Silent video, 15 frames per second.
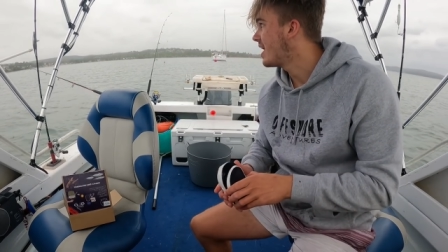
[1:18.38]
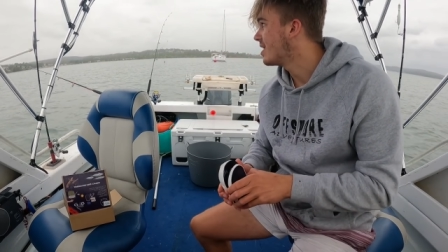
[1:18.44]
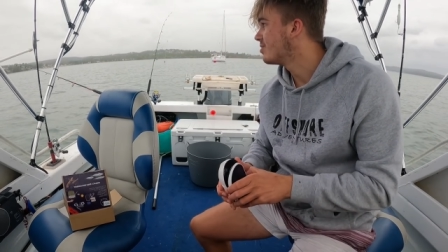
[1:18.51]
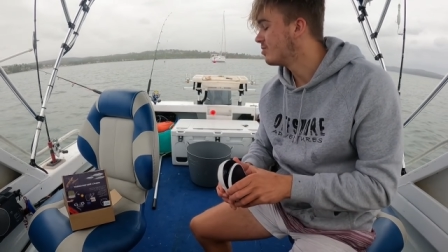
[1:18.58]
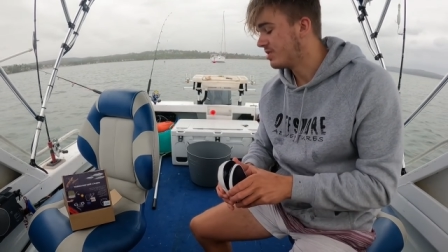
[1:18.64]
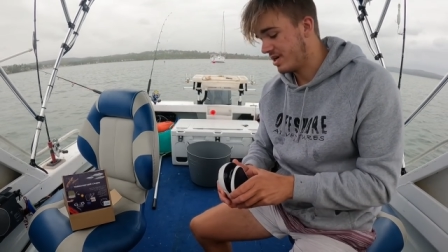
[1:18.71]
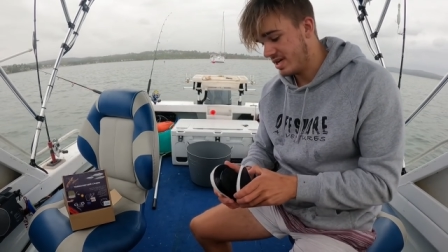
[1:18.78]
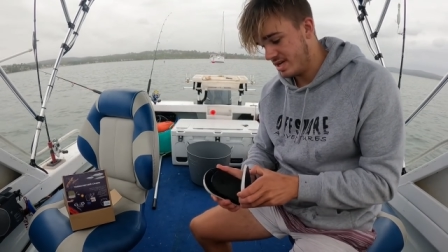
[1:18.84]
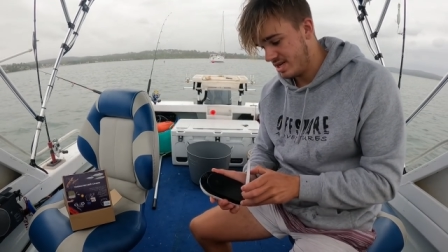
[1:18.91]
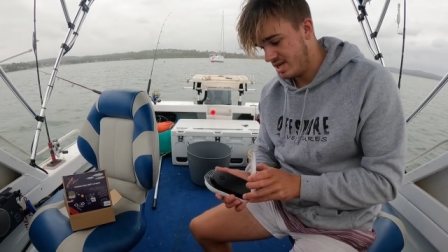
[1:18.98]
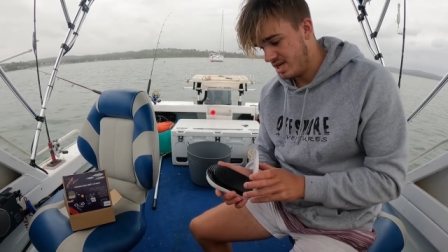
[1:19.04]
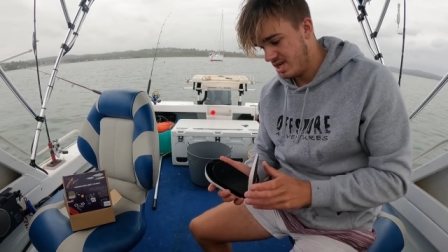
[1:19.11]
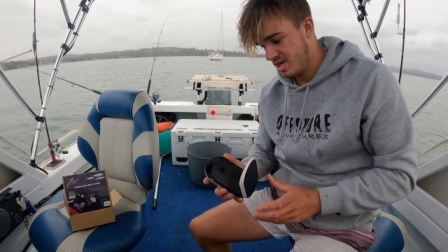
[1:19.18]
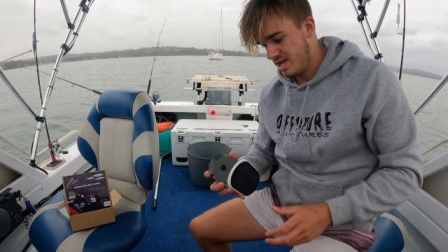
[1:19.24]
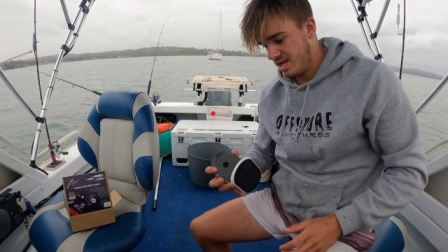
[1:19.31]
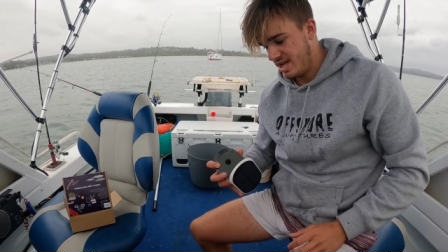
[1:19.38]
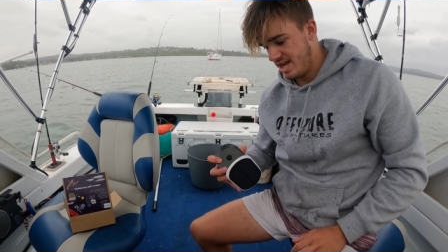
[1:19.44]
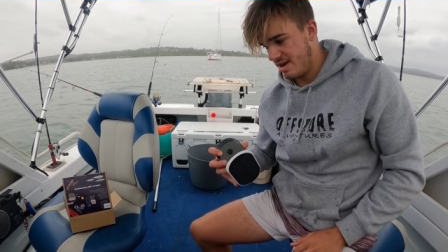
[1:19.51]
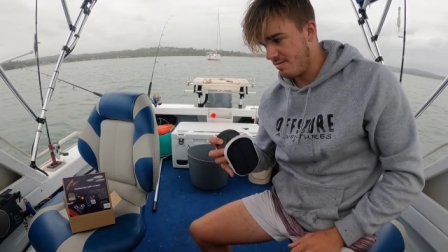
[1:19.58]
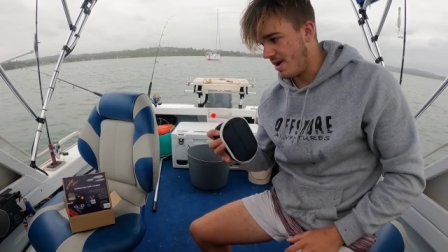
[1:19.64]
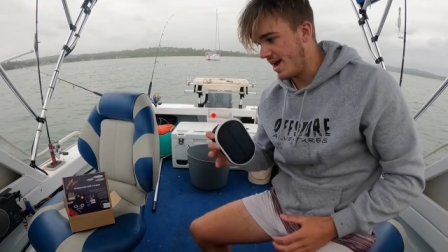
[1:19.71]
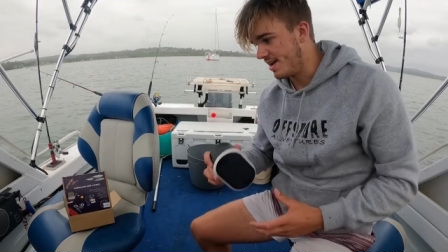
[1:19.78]
panelled
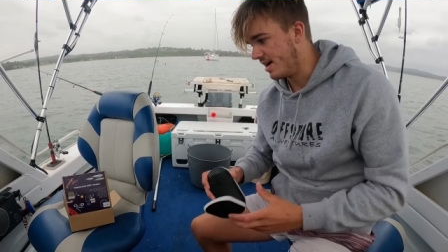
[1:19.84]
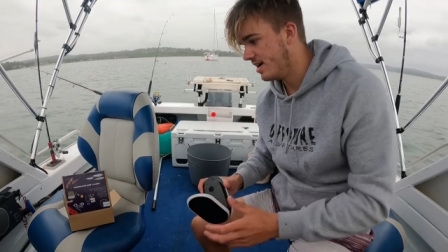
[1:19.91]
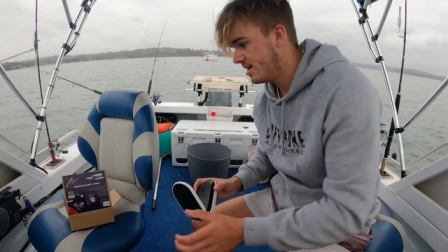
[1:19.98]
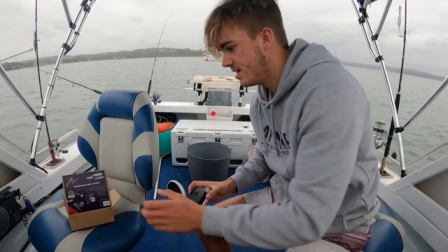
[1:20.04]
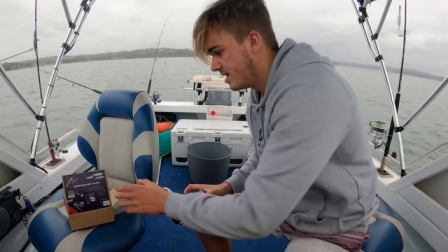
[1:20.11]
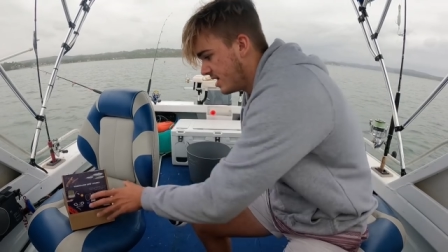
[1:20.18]
aerator.